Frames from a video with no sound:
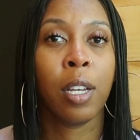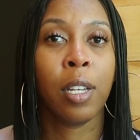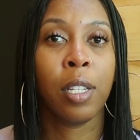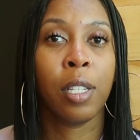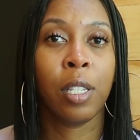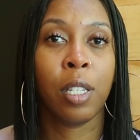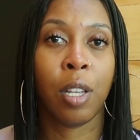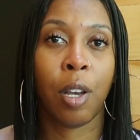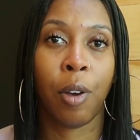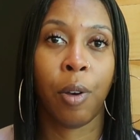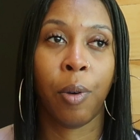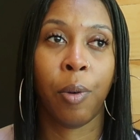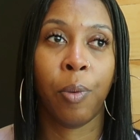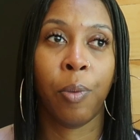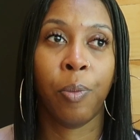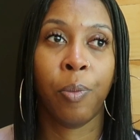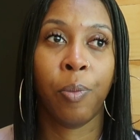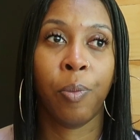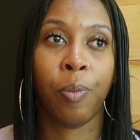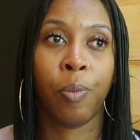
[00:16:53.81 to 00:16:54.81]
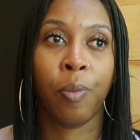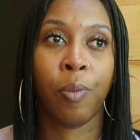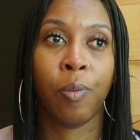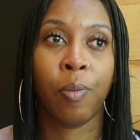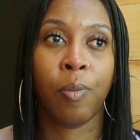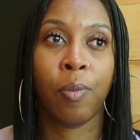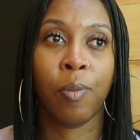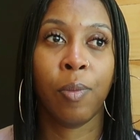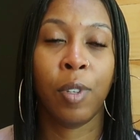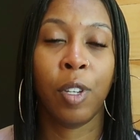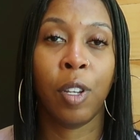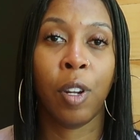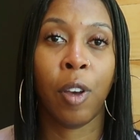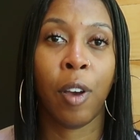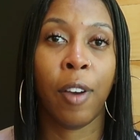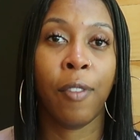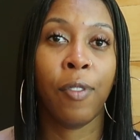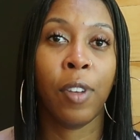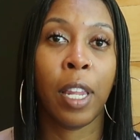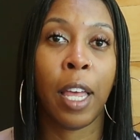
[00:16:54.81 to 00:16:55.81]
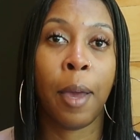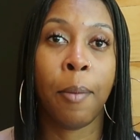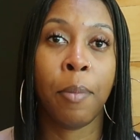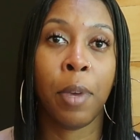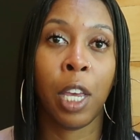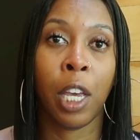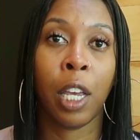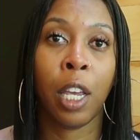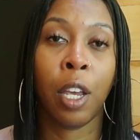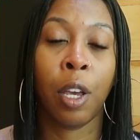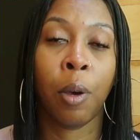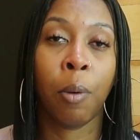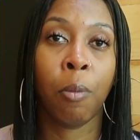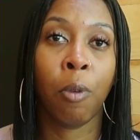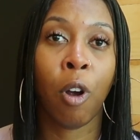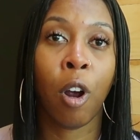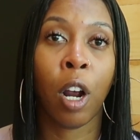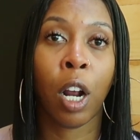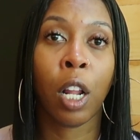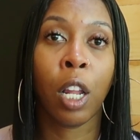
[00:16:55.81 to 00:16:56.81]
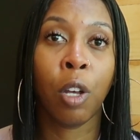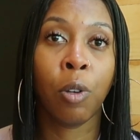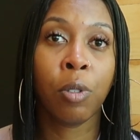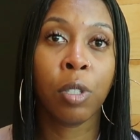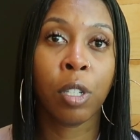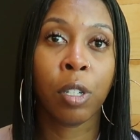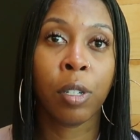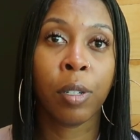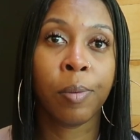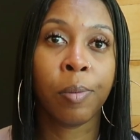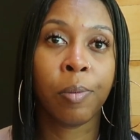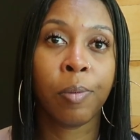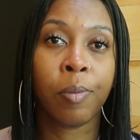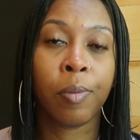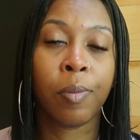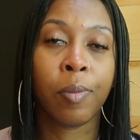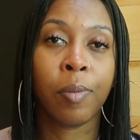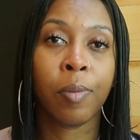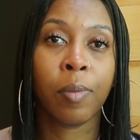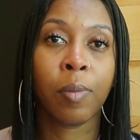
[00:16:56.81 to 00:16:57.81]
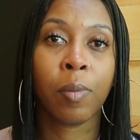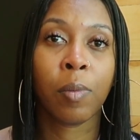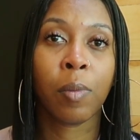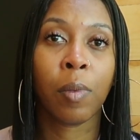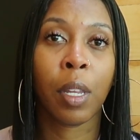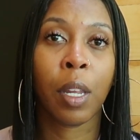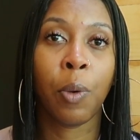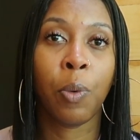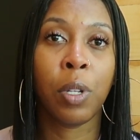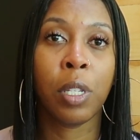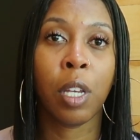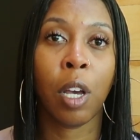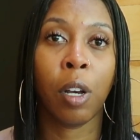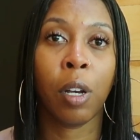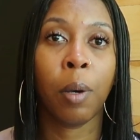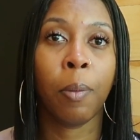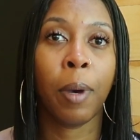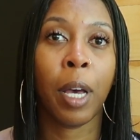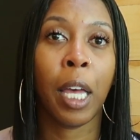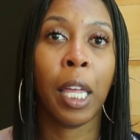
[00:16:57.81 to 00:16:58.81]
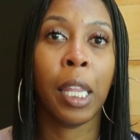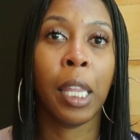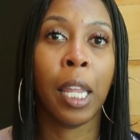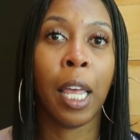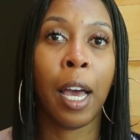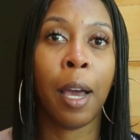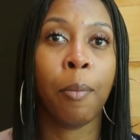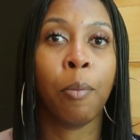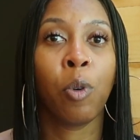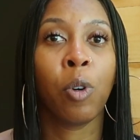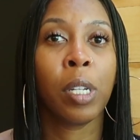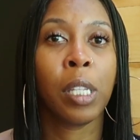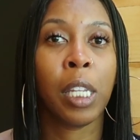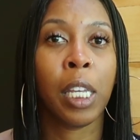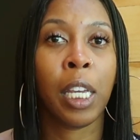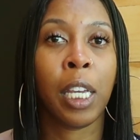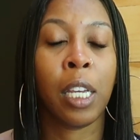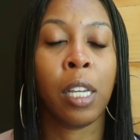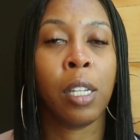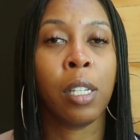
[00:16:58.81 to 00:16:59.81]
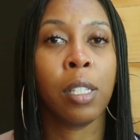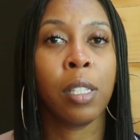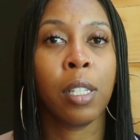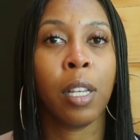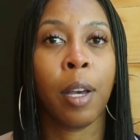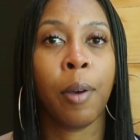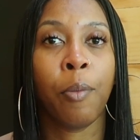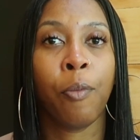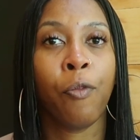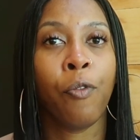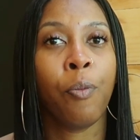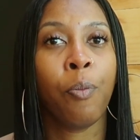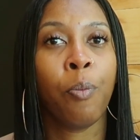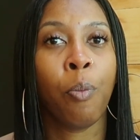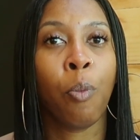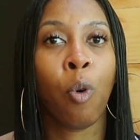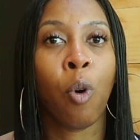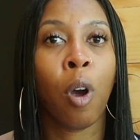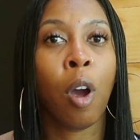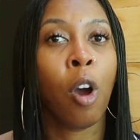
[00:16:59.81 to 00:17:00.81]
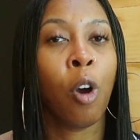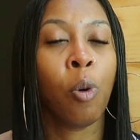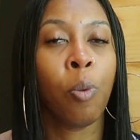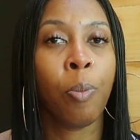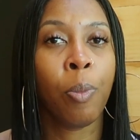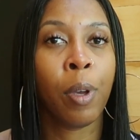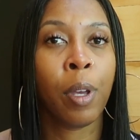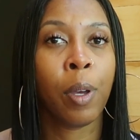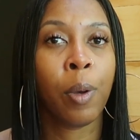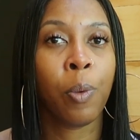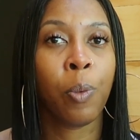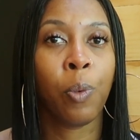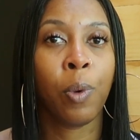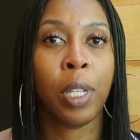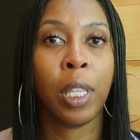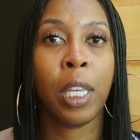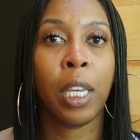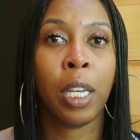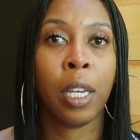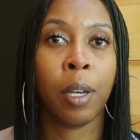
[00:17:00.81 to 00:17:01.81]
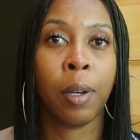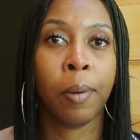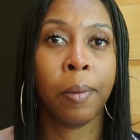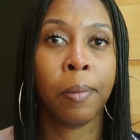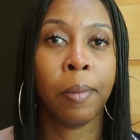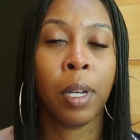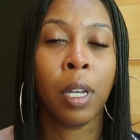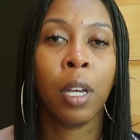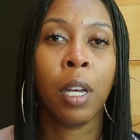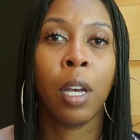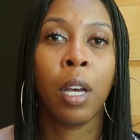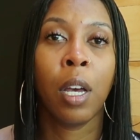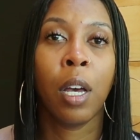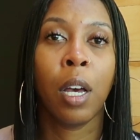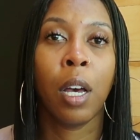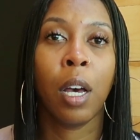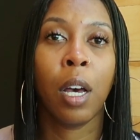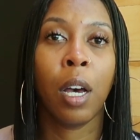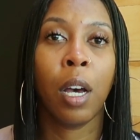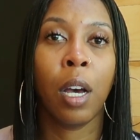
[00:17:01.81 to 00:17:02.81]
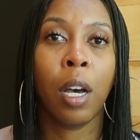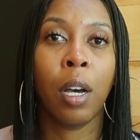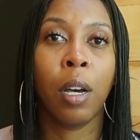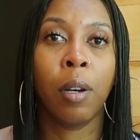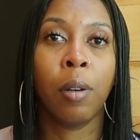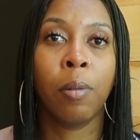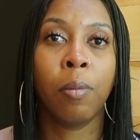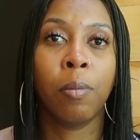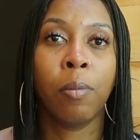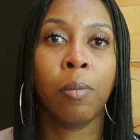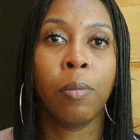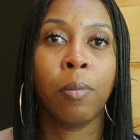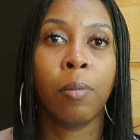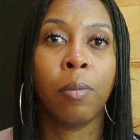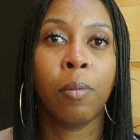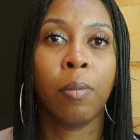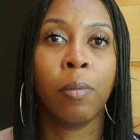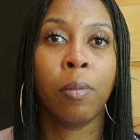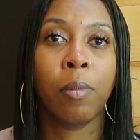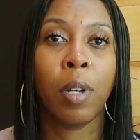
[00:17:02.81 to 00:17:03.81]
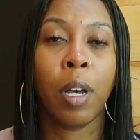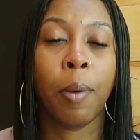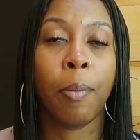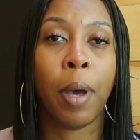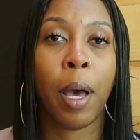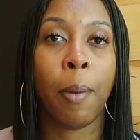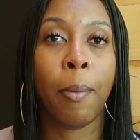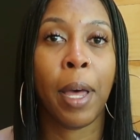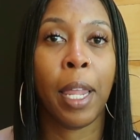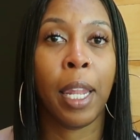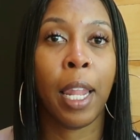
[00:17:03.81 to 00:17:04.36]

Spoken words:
So, you know, I feel like me and him are closer. We talk about a lot more things. I'm more open with him about my